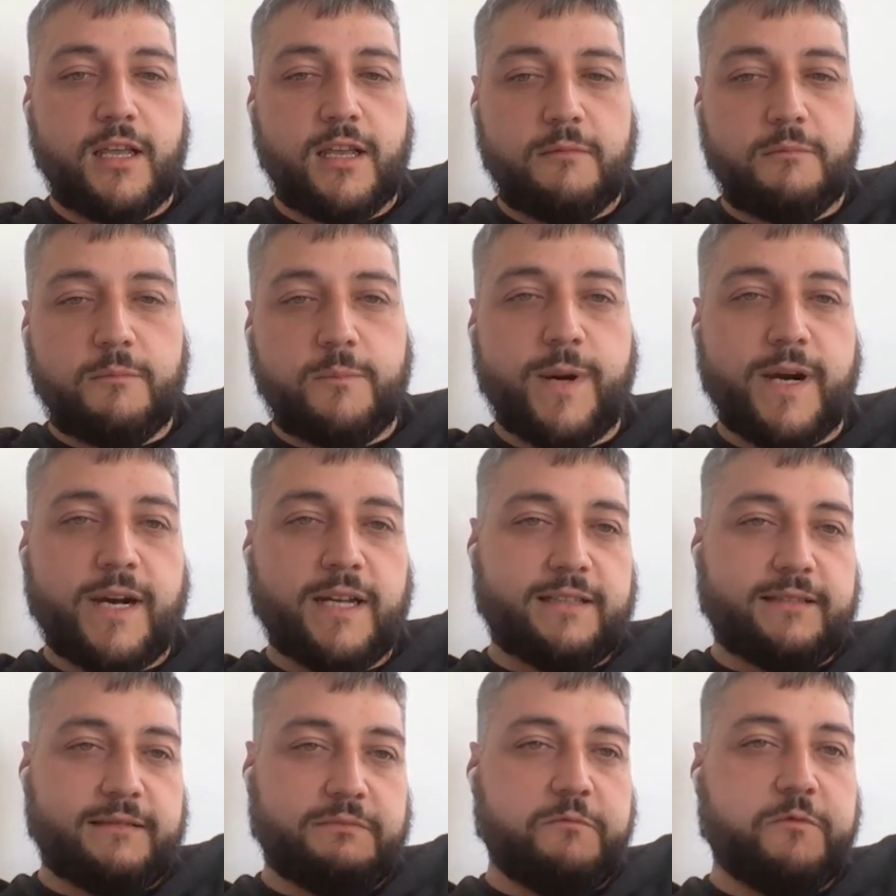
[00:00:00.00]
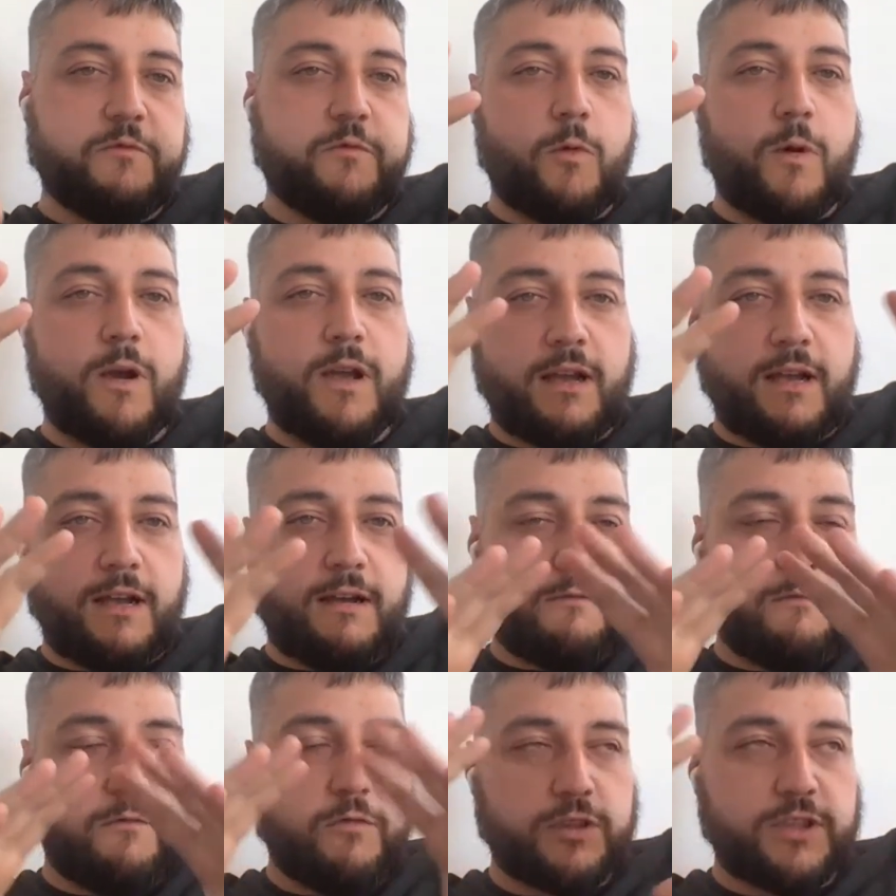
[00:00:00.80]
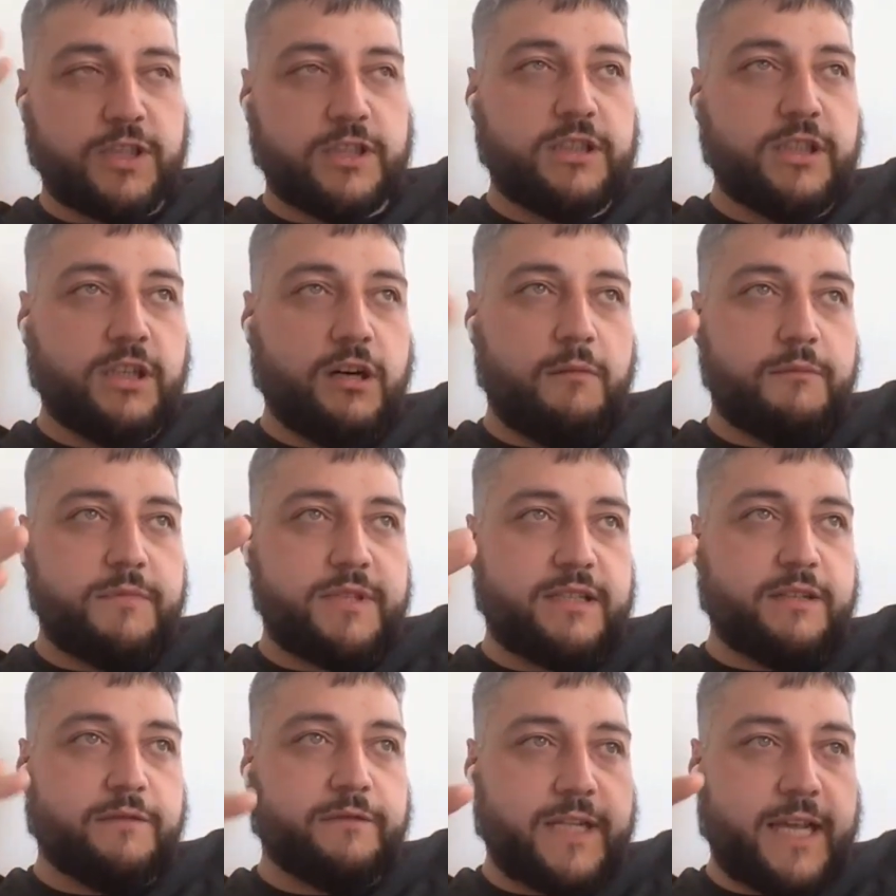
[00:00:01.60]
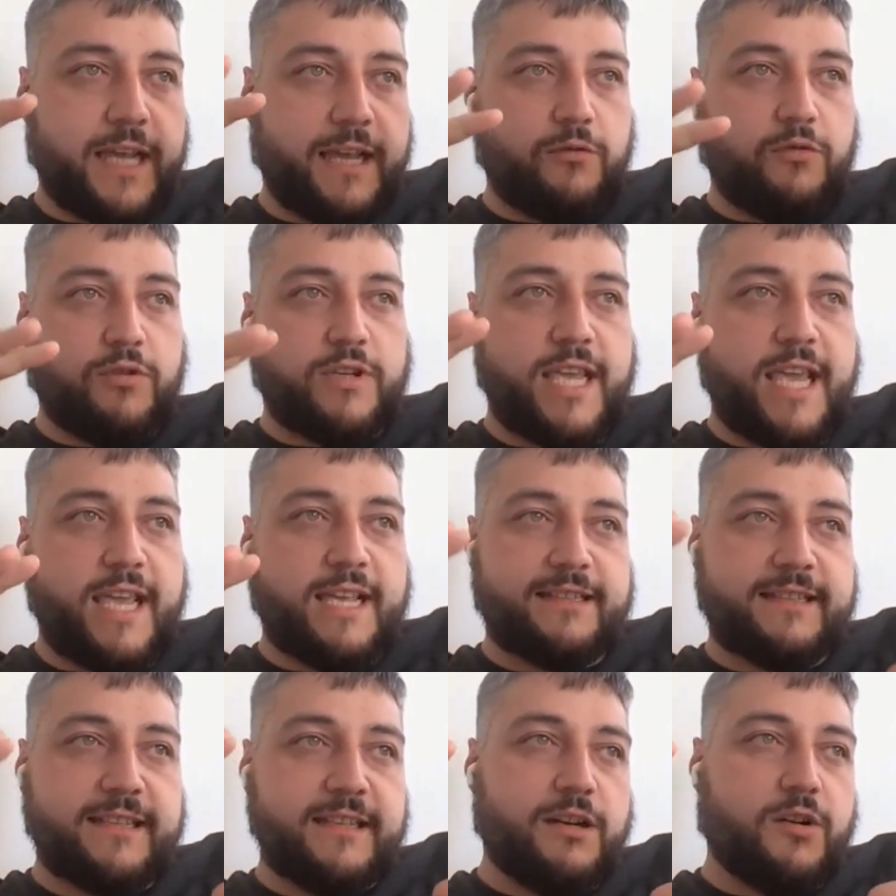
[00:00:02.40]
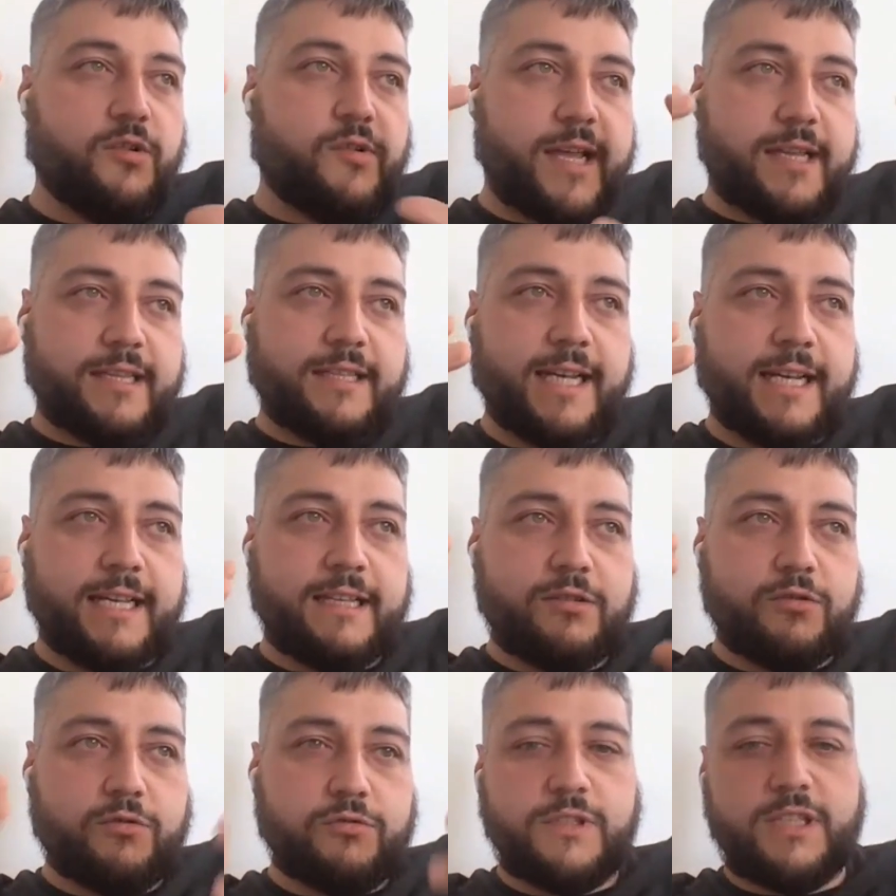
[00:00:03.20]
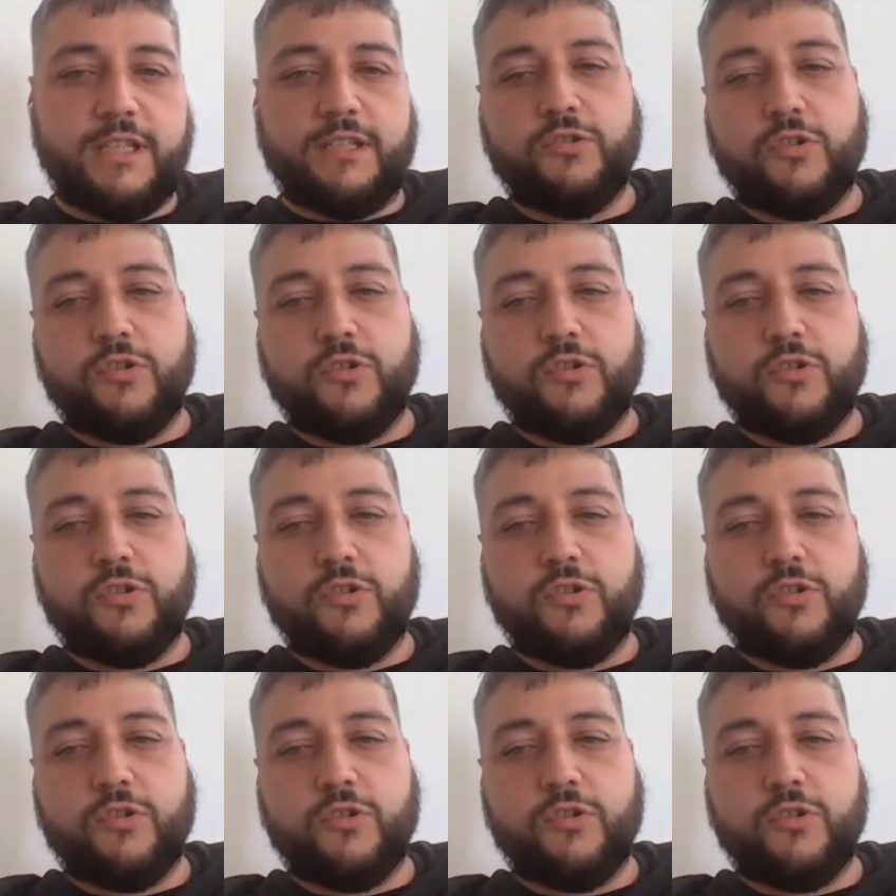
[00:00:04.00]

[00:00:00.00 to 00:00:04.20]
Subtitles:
But for the terms of like, okay, a single render window,